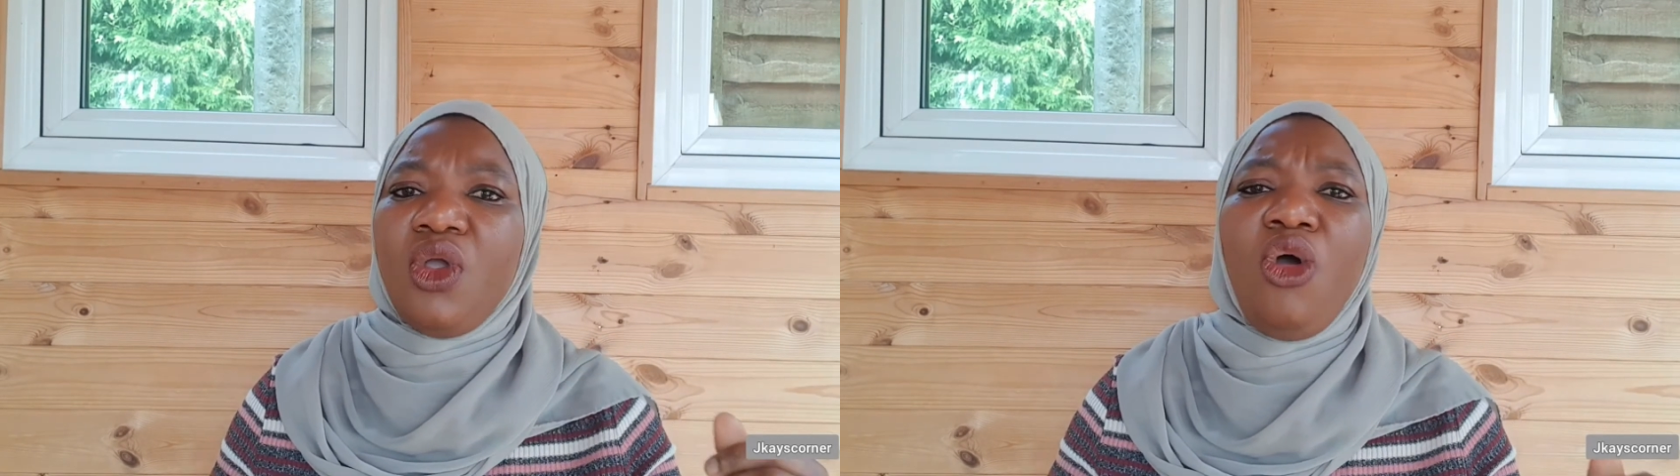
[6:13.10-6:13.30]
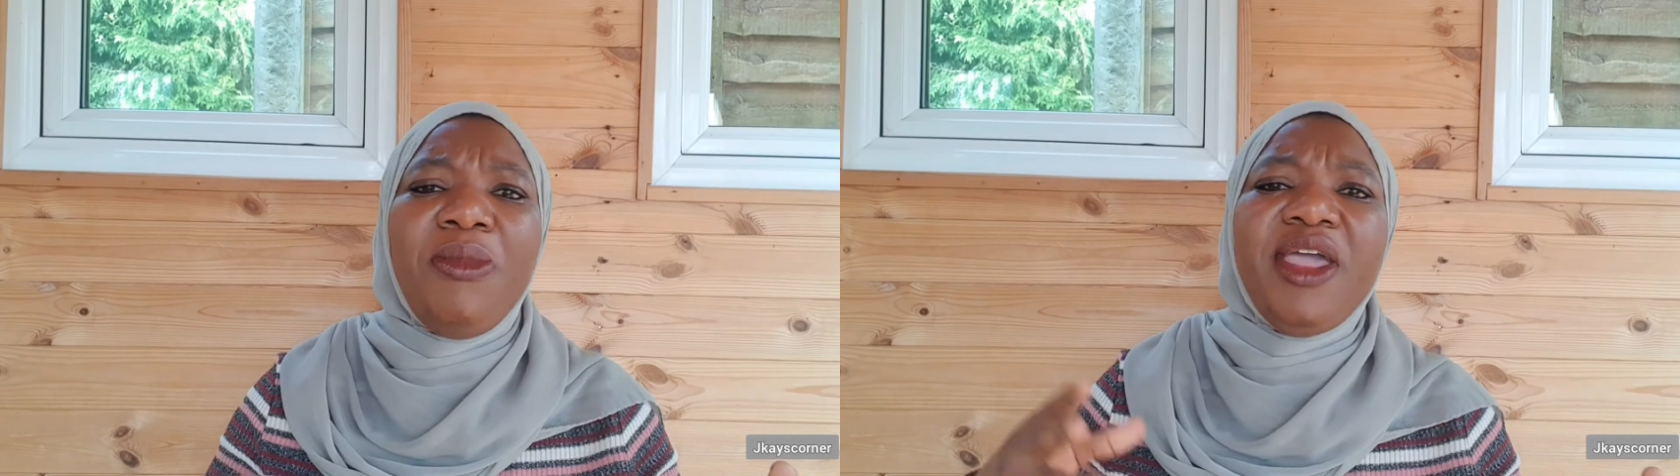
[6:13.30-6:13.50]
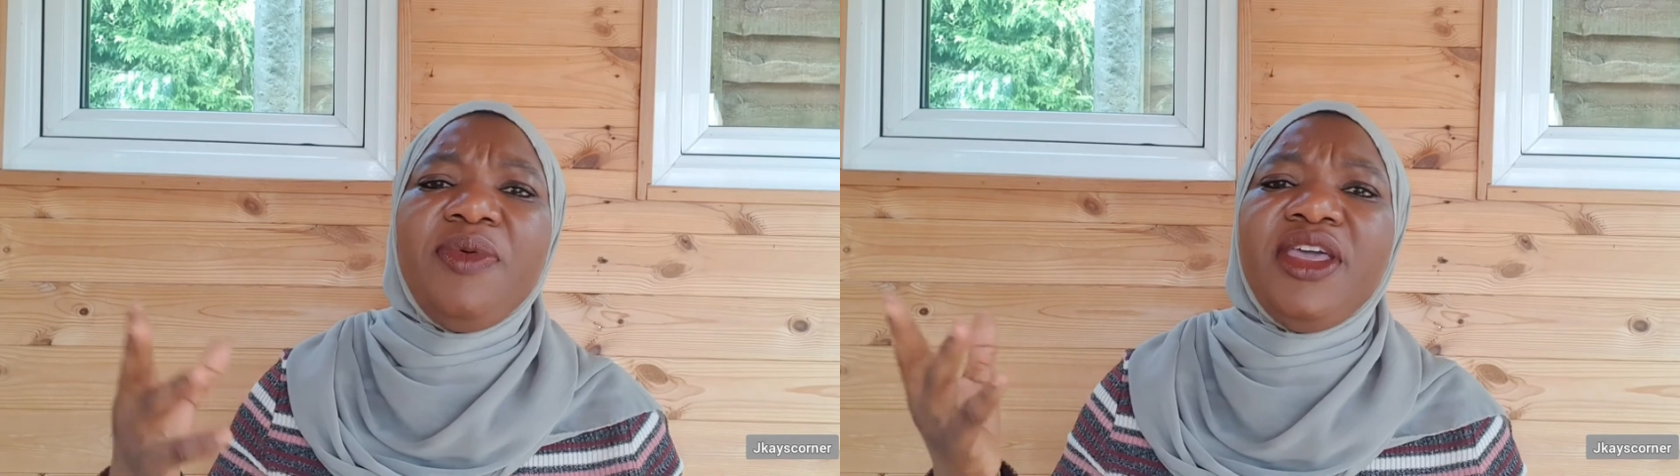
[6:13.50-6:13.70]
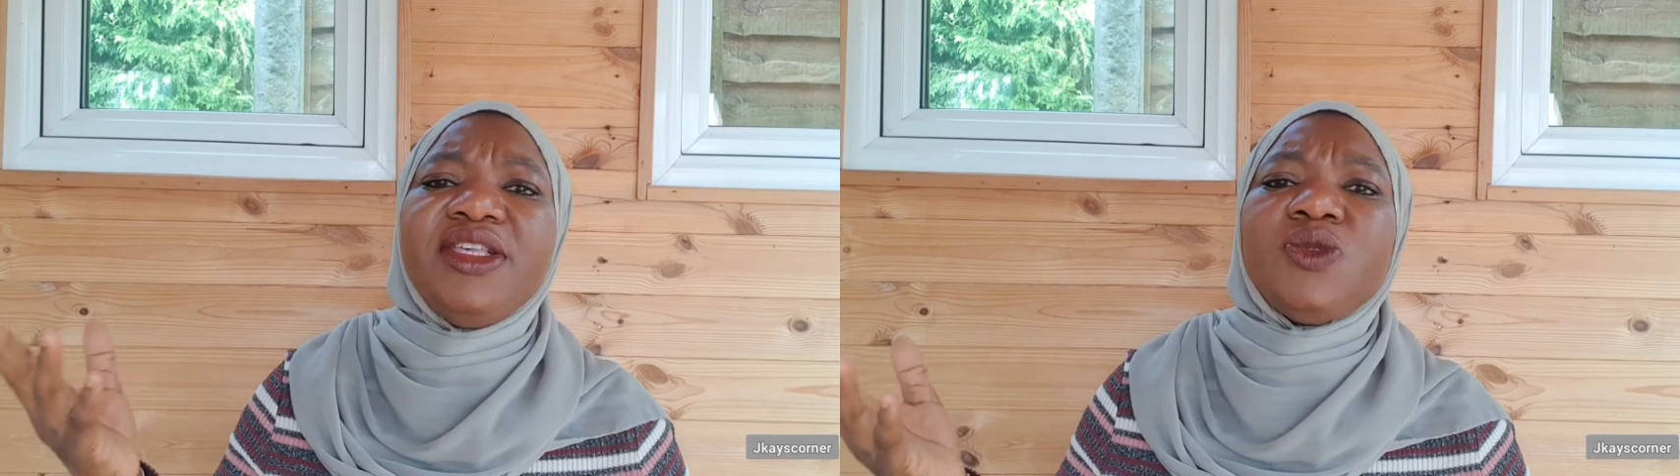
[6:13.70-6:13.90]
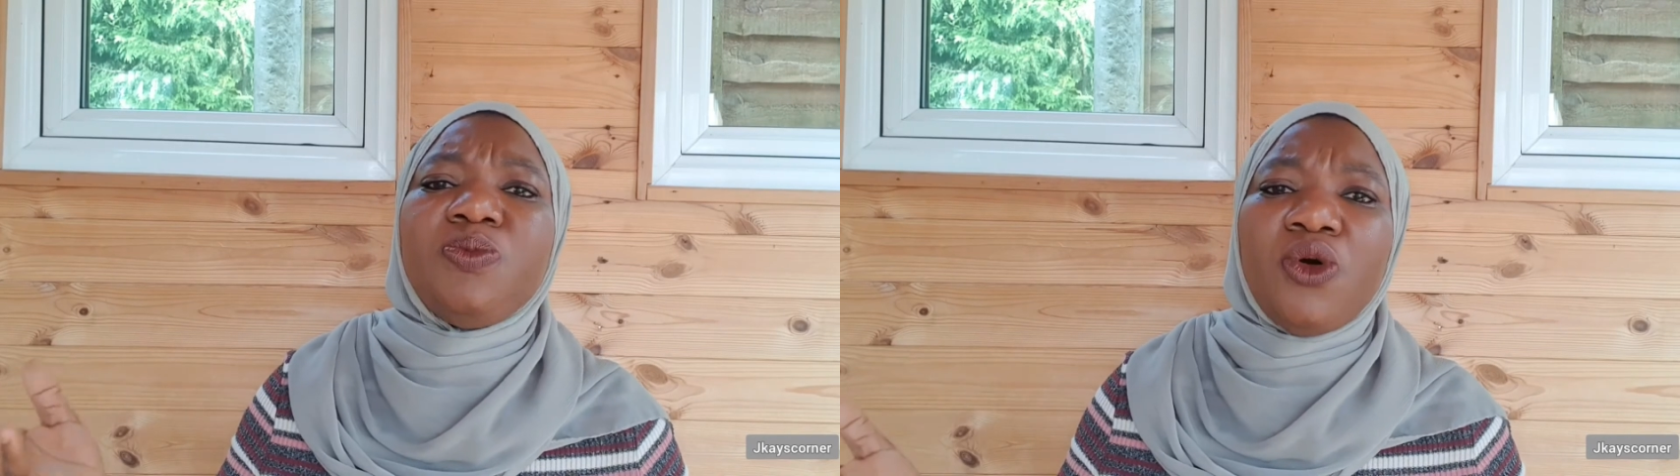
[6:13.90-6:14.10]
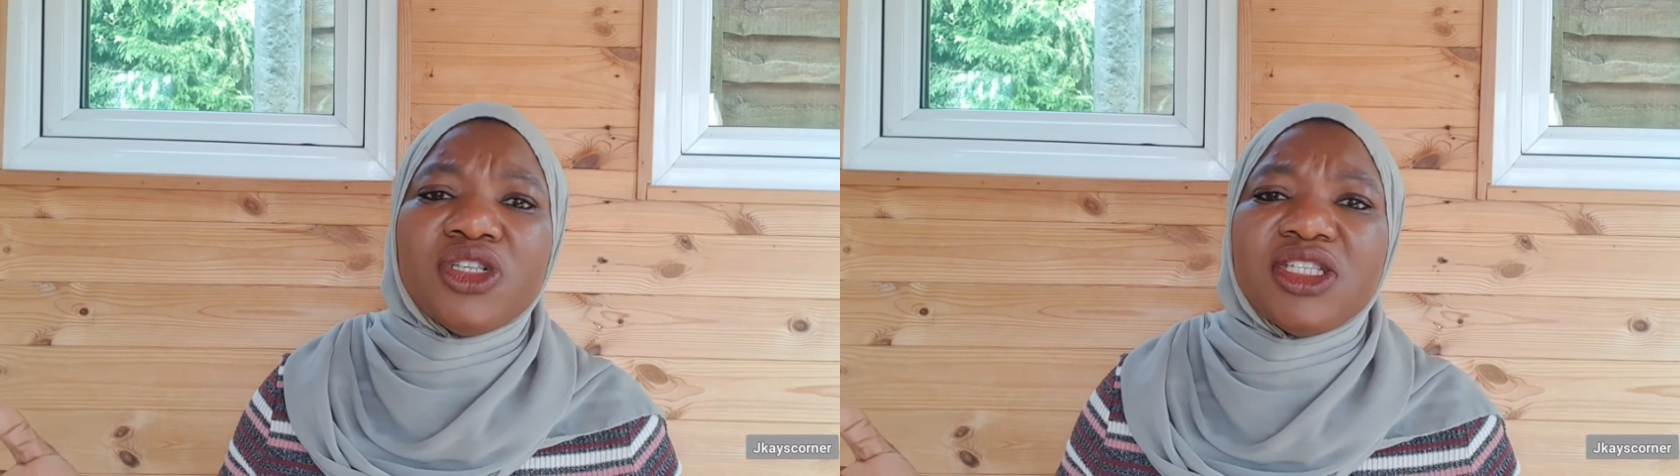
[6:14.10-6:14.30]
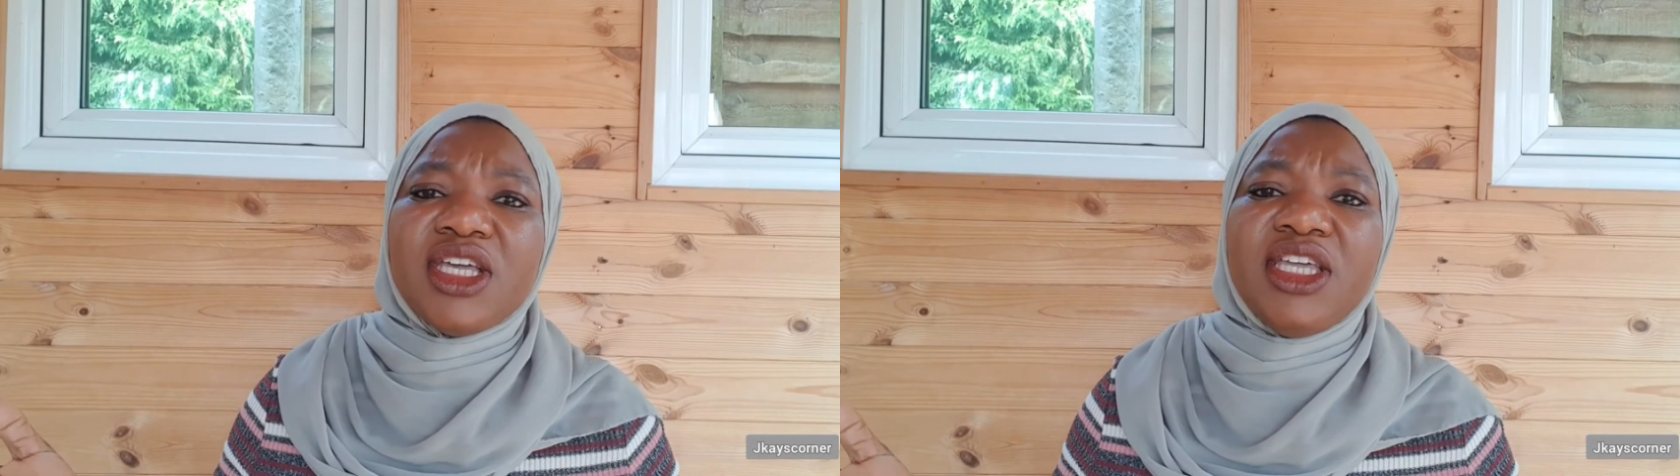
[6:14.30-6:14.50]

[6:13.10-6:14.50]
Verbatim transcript: or maybe his boss